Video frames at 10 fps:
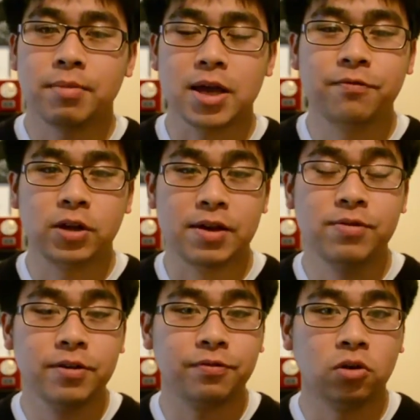
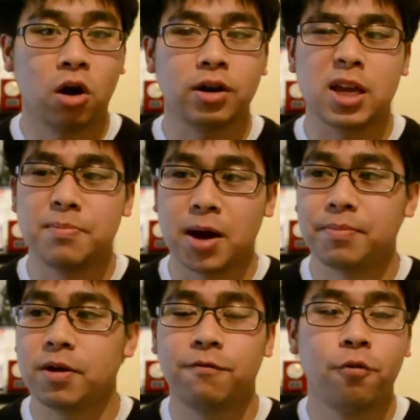Even if not, it might
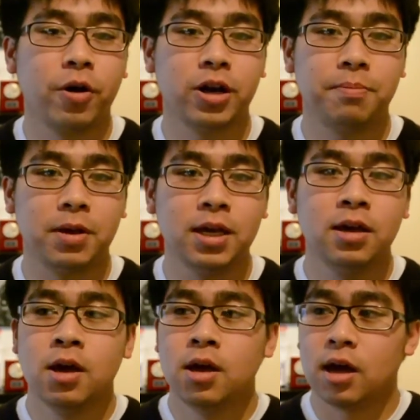be in
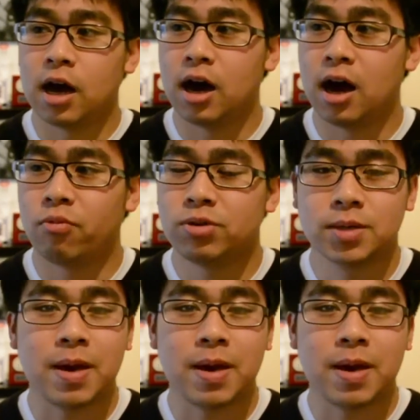480p, uh, and with some